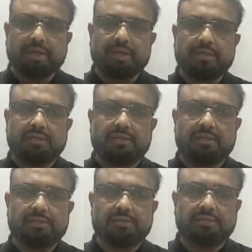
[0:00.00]

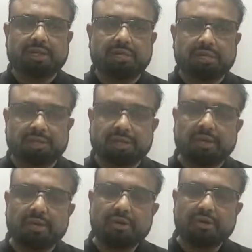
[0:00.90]
And my
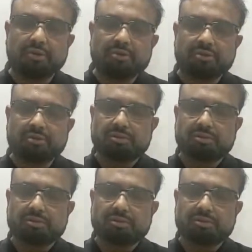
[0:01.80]
brother-in-law